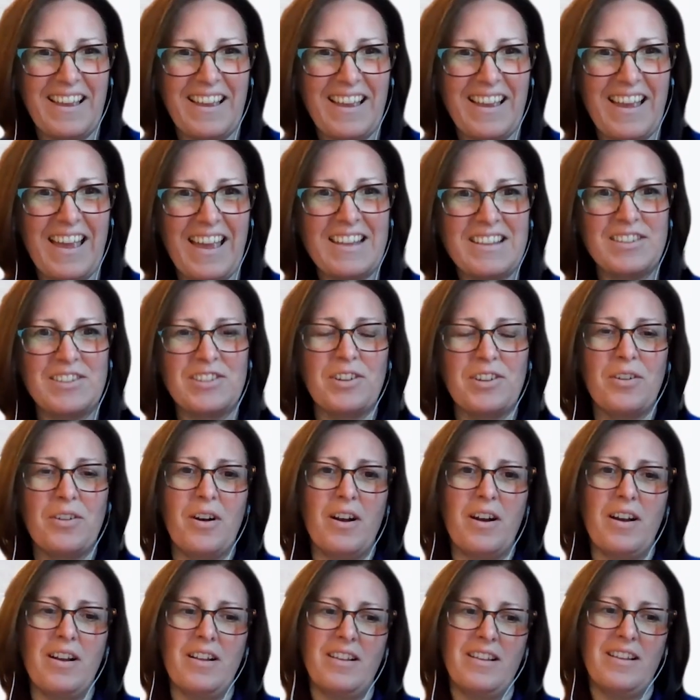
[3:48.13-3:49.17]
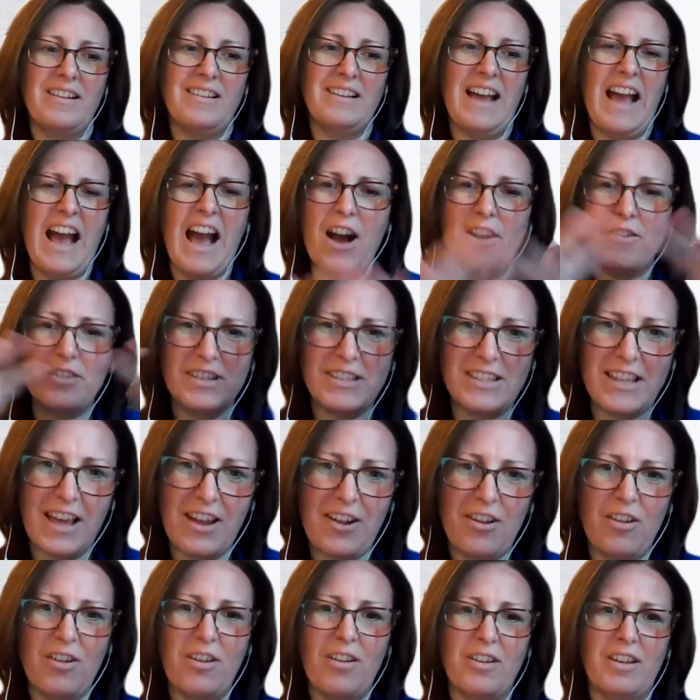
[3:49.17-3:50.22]
And so how does
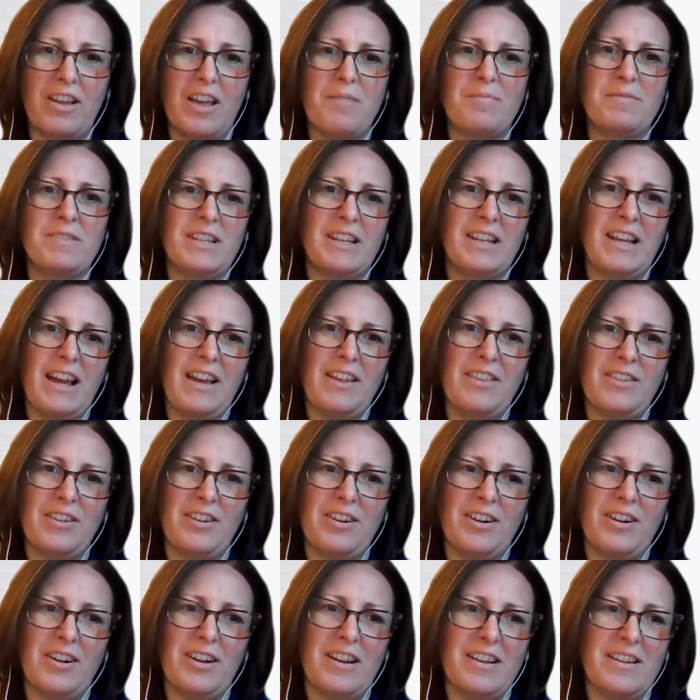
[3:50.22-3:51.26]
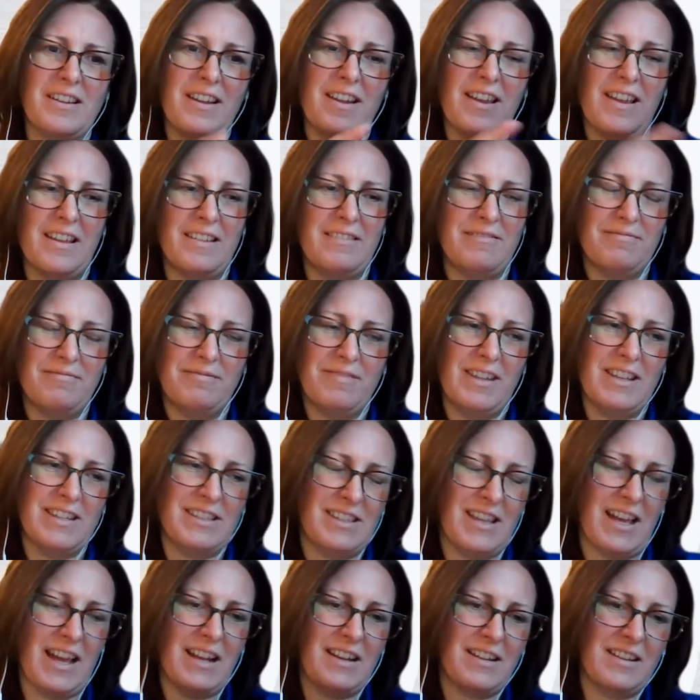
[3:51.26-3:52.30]
that all come together, and
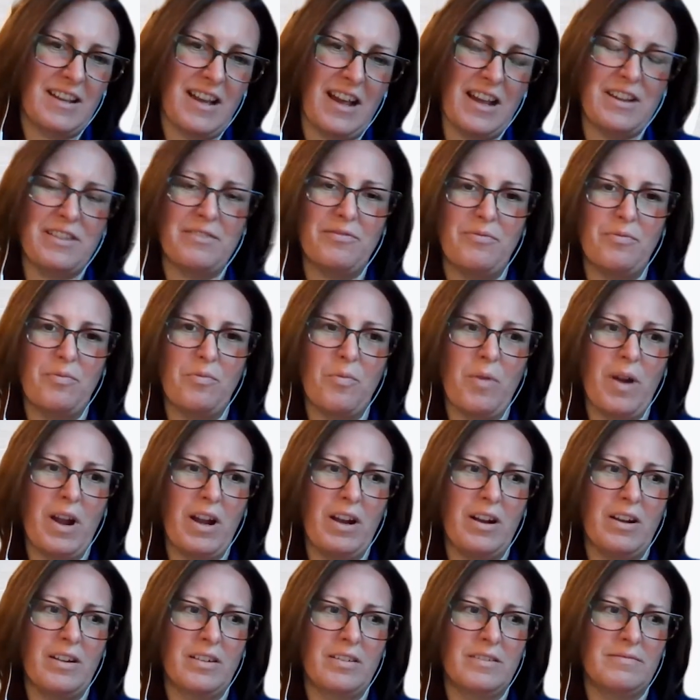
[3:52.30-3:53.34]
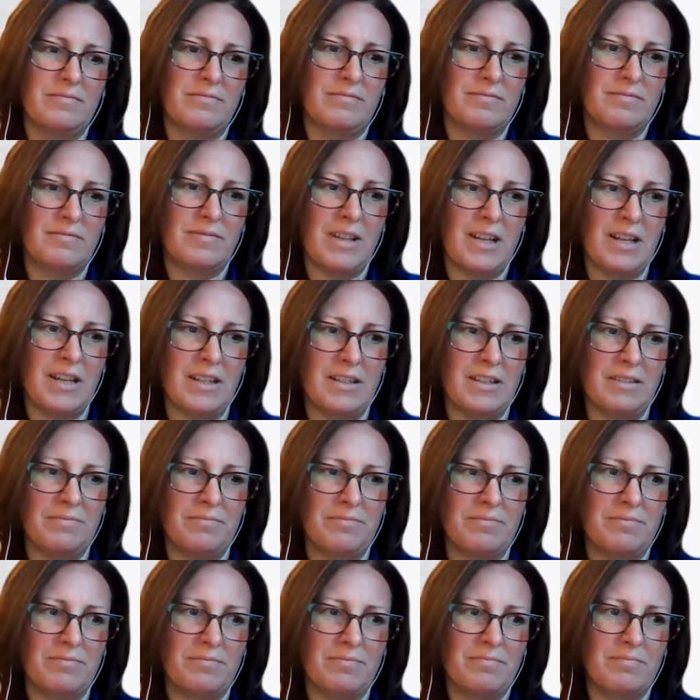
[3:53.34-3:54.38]
is that kind of where
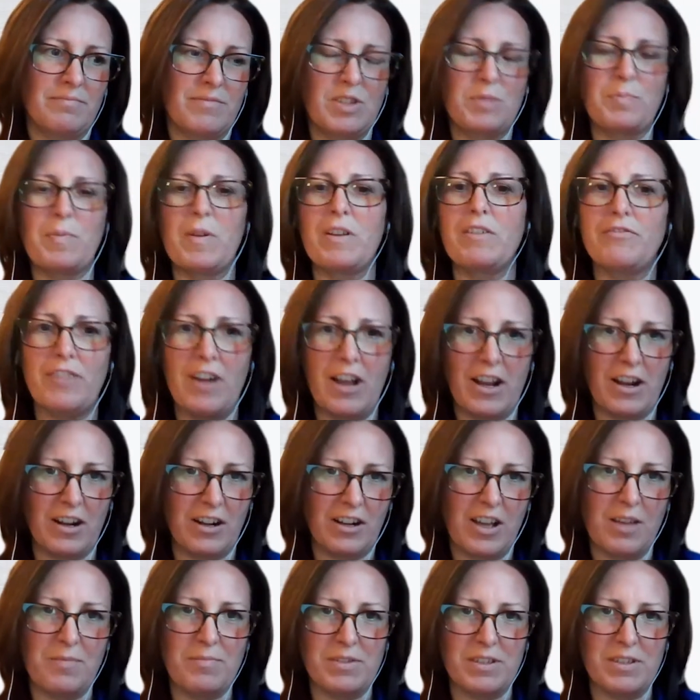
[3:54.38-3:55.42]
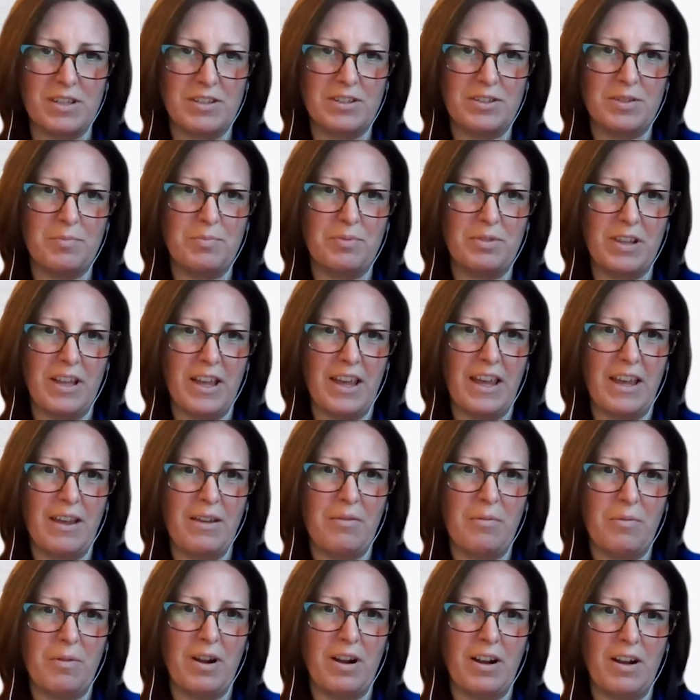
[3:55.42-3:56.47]
SpinFire comes into
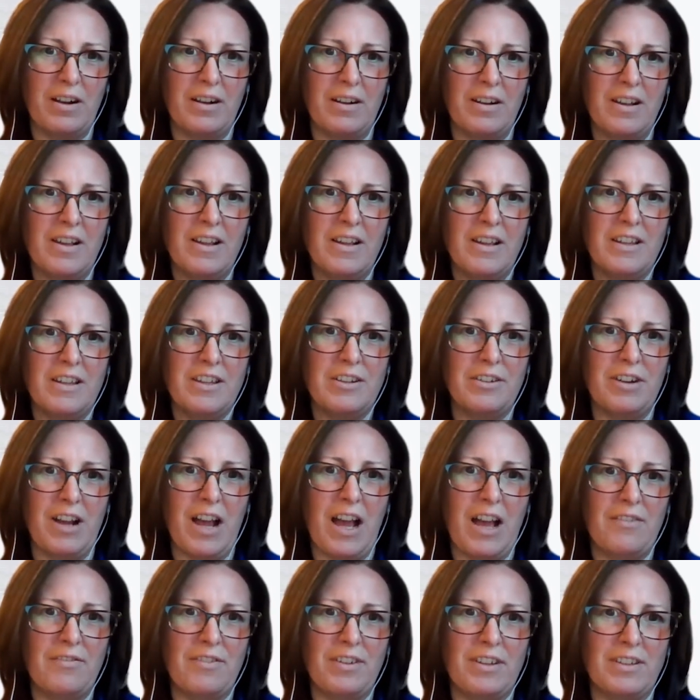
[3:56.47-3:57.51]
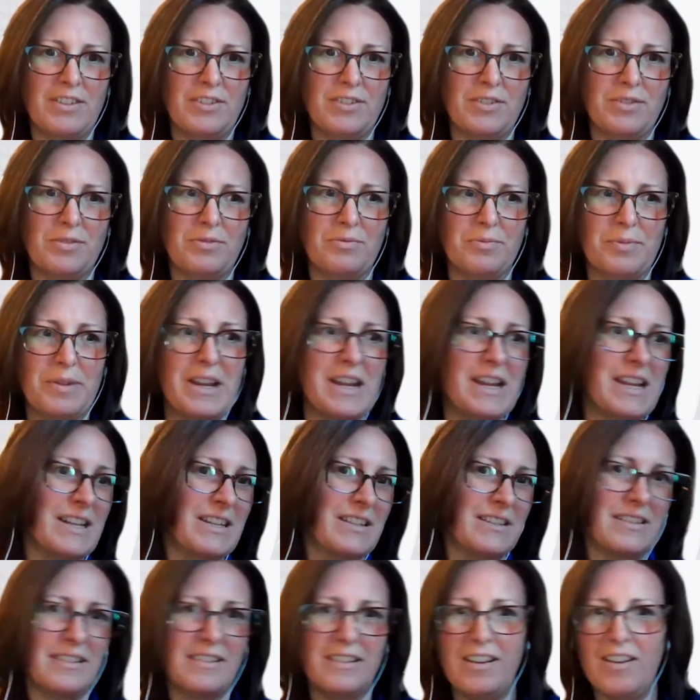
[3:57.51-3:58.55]
play, where you're having to
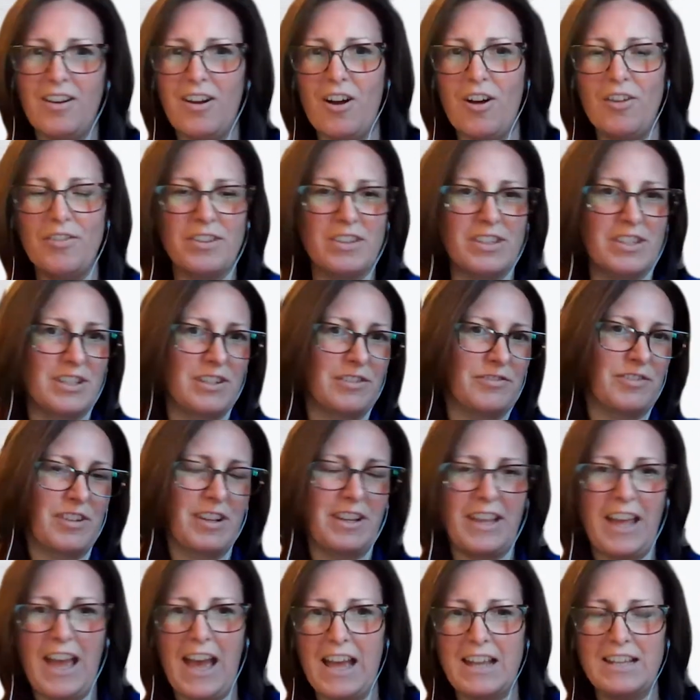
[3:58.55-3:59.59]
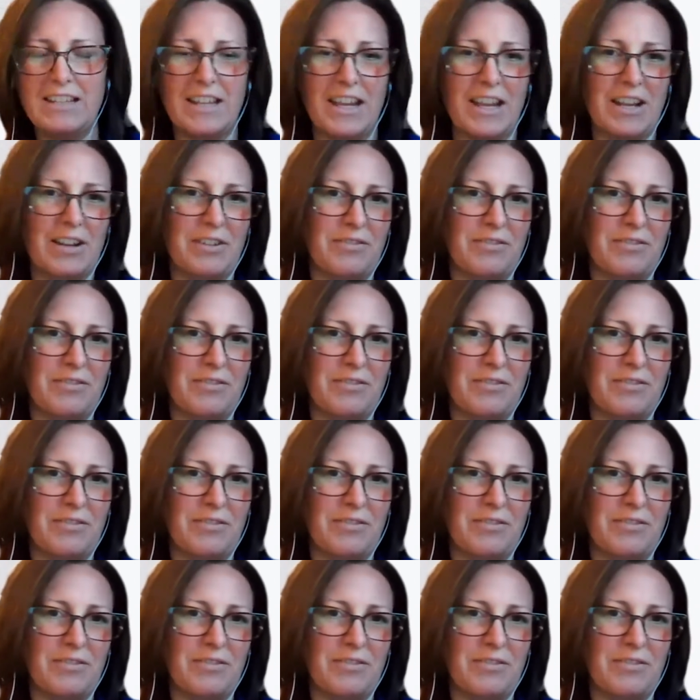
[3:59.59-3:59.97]
read all these different CAD data